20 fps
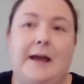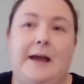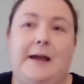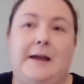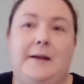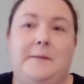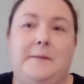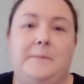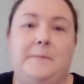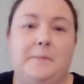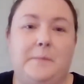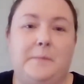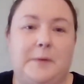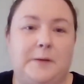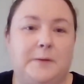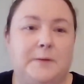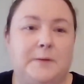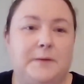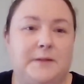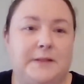
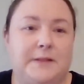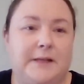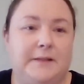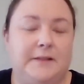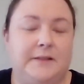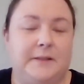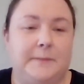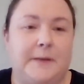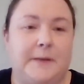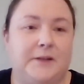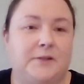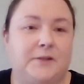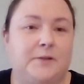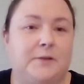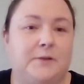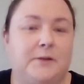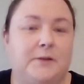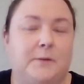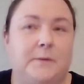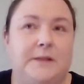But also to make
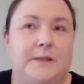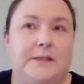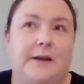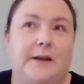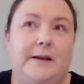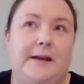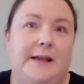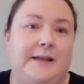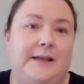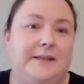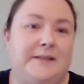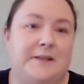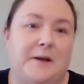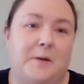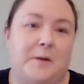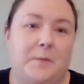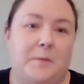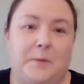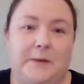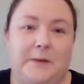sure that we don't end
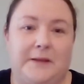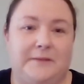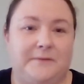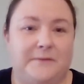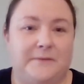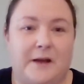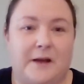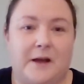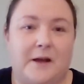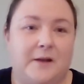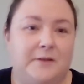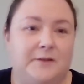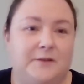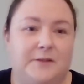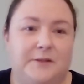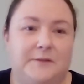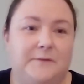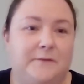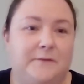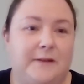up with
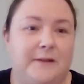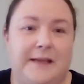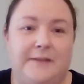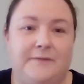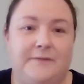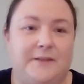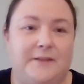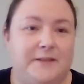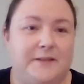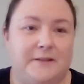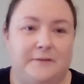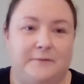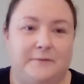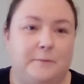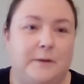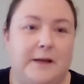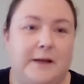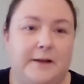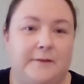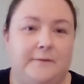100 flavours of
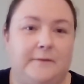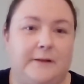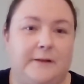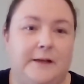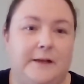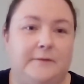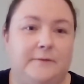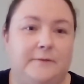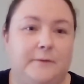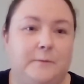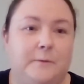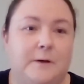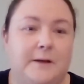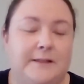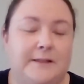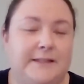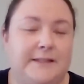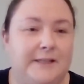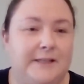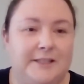workflow for
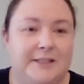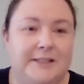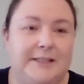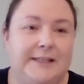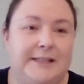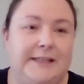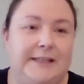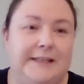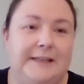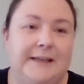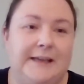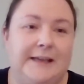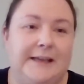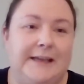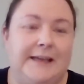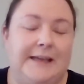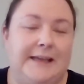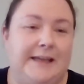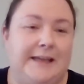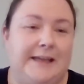what essentially
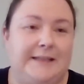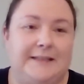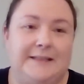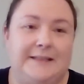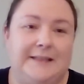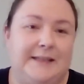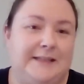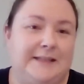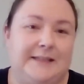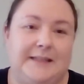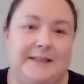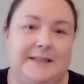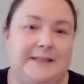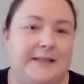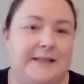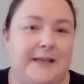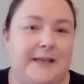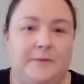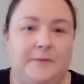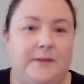is the
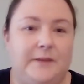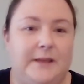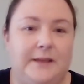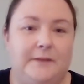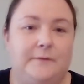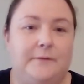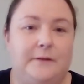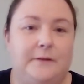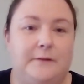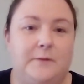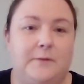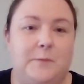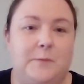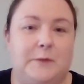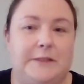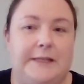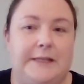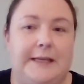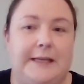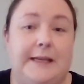same thing for
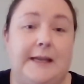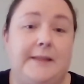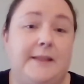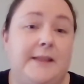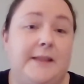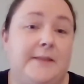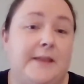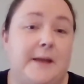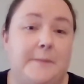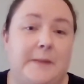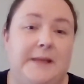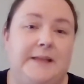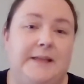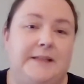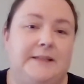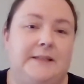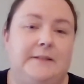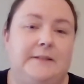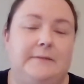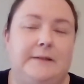everybody. And then that
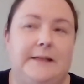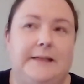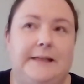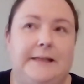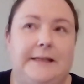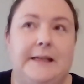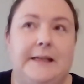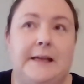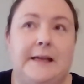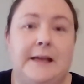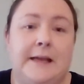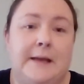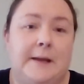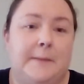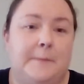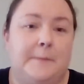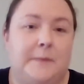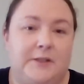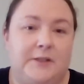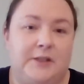makes it really
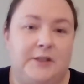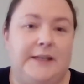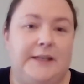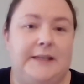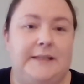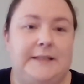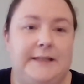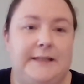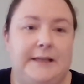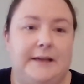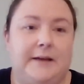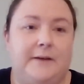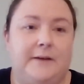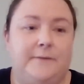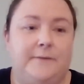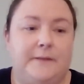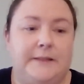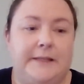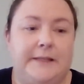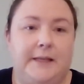much easier
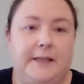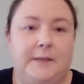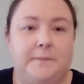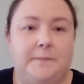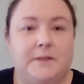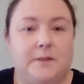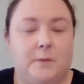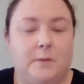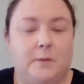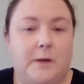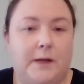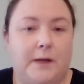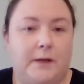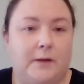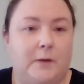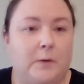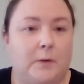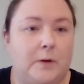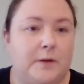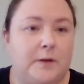for teams to
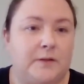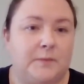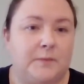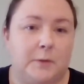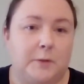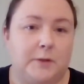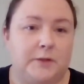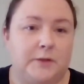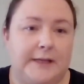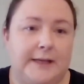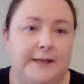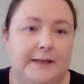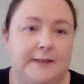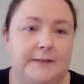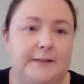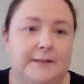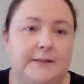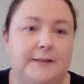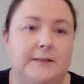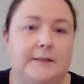work across
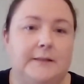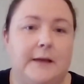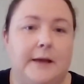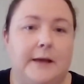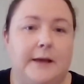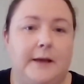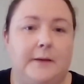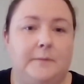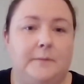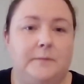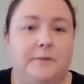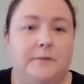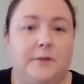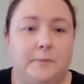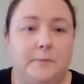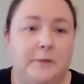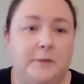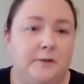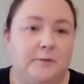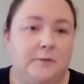projects,
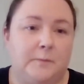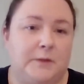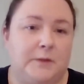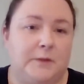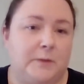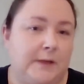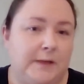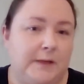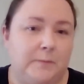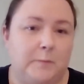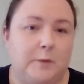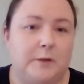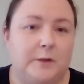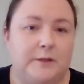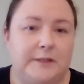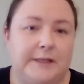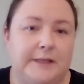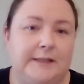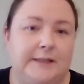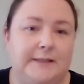to move between
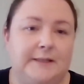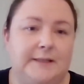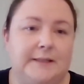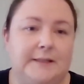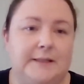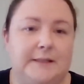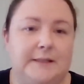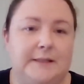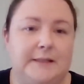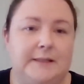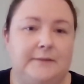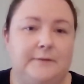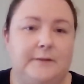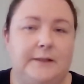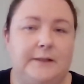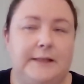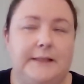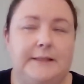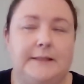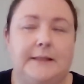projects and
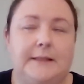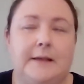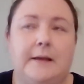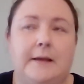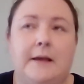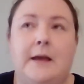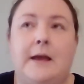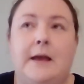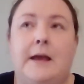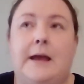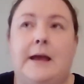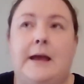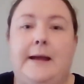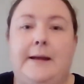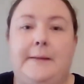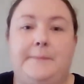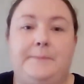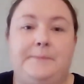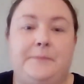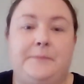deliveries.
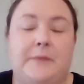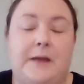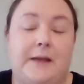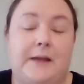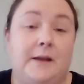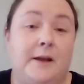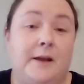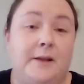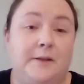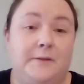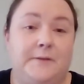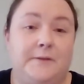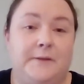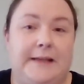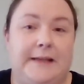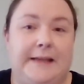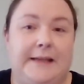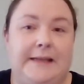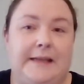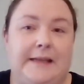And
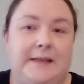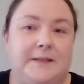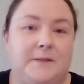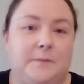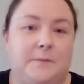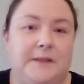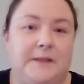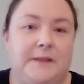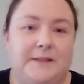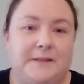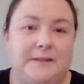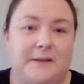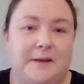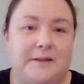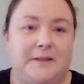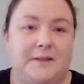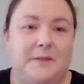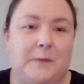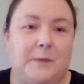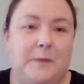hopefully, as we
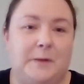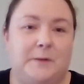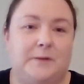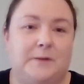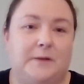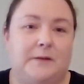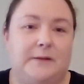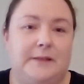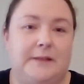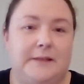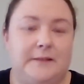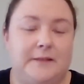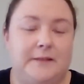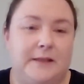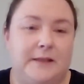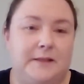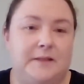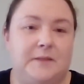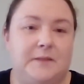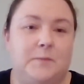start to build on
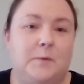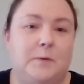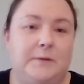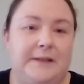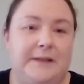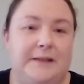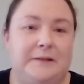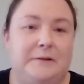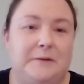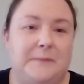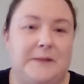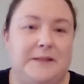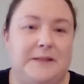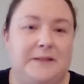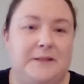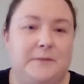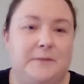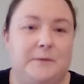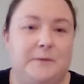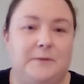in small
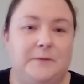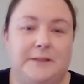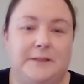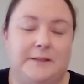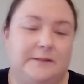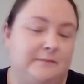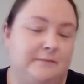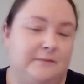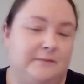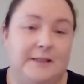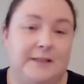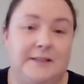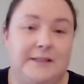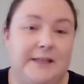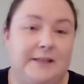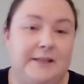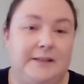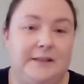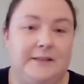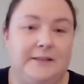increments, we'll just
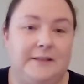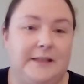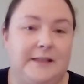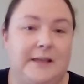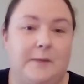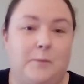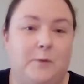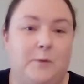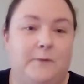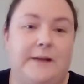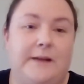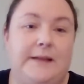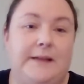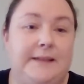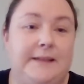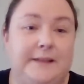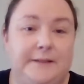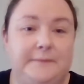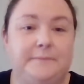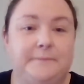continue to get more
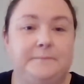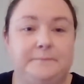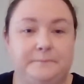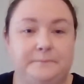value.